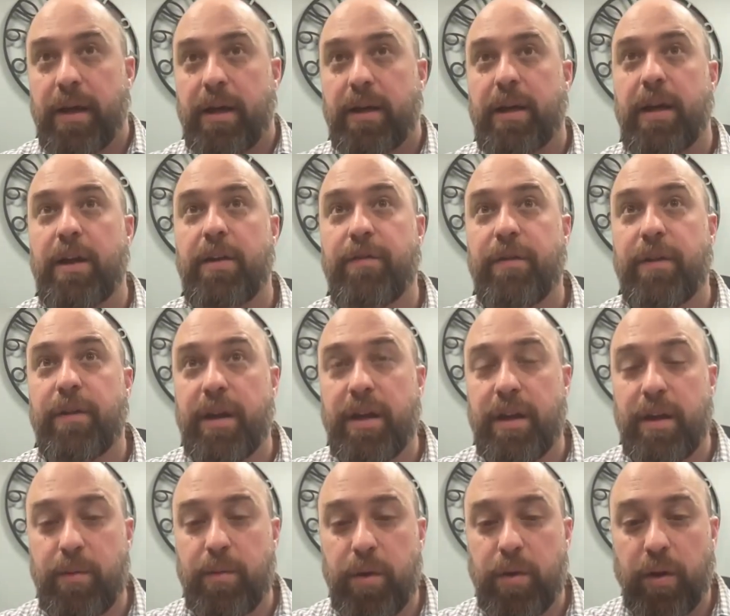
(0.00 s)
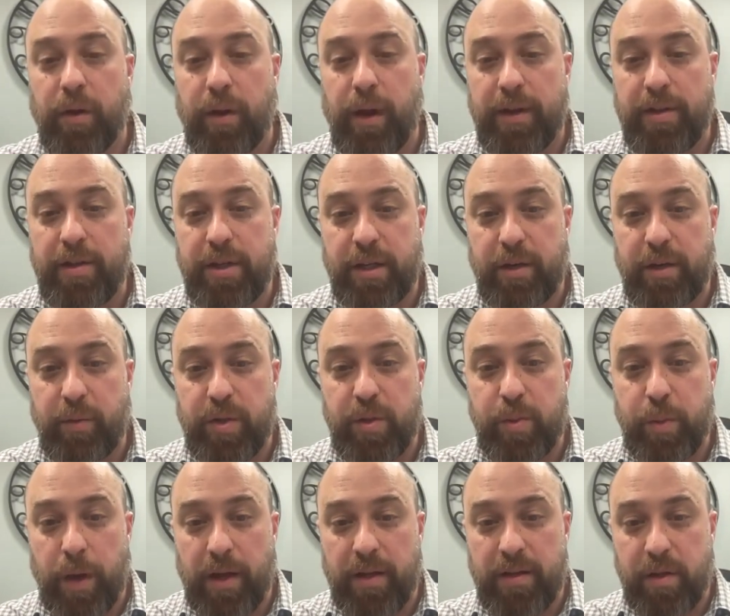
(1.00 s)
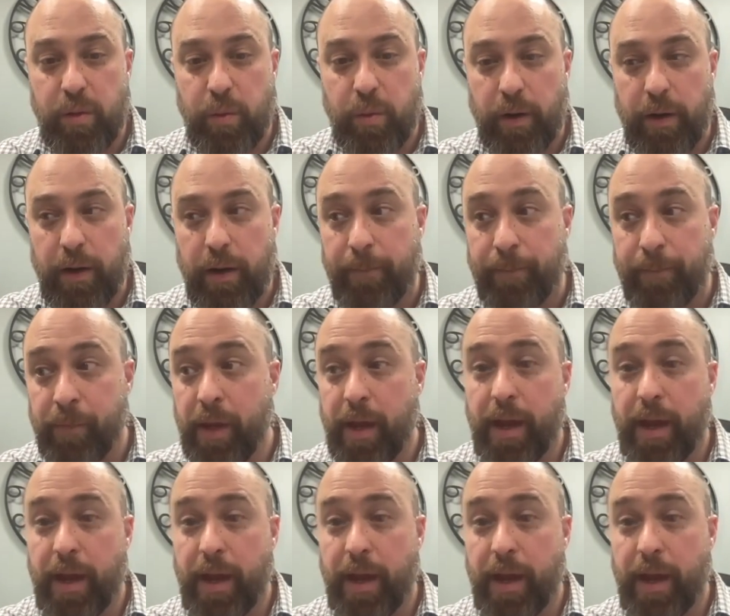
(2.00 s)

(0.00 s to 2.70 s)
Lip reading: kind of an immunologic response or whatnot.